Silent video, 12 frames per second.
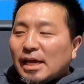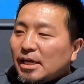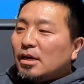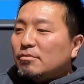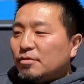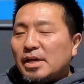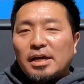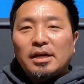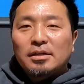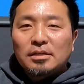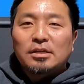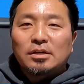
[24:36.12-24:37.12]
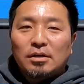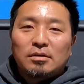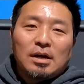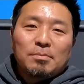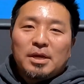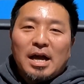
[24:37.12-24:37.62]
Kind of, yeah.
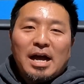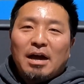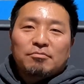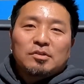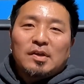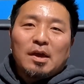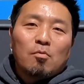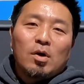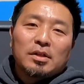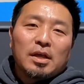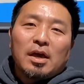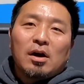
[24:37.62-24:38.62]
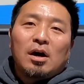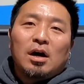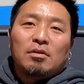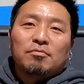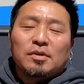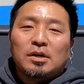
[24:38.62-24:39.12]
I have to take one day
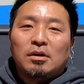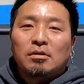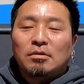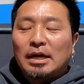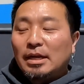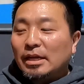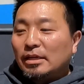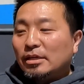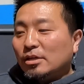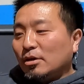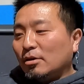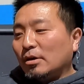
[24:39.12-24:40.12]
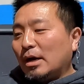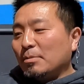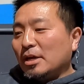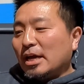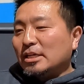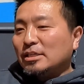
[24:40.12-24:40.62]
off, and,
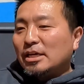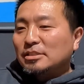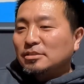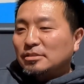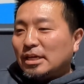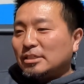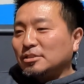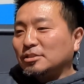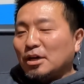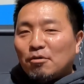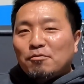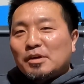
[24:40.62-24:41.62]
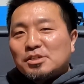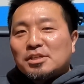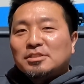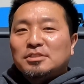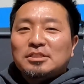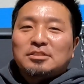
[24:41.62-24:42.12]
as
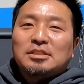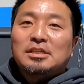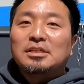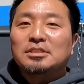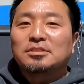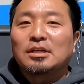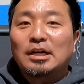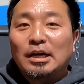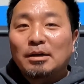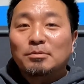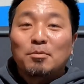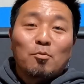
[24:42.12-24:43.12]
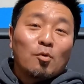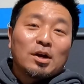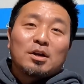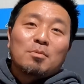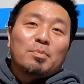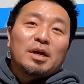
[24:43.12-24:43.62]
selfish as this is,
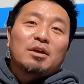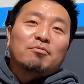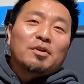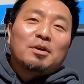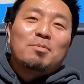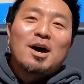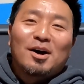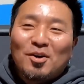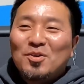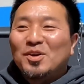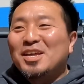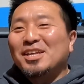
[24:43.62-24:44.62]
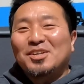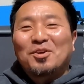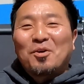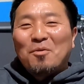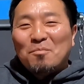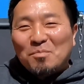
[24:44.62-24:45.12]
one of the benefit about owning
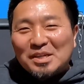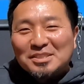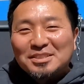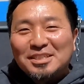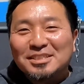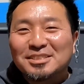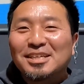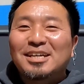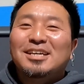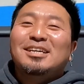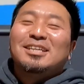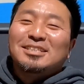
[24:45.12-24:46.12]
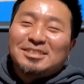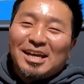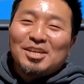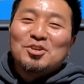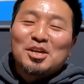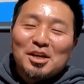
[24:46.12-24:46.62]
your own business is
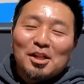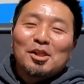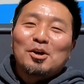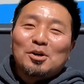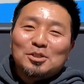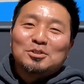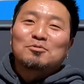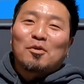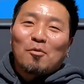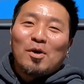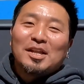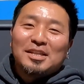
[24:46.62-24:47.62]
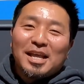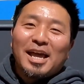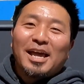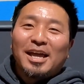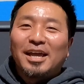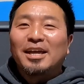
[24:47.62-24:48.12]
that you can close for one
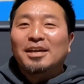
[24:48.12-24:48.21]
day.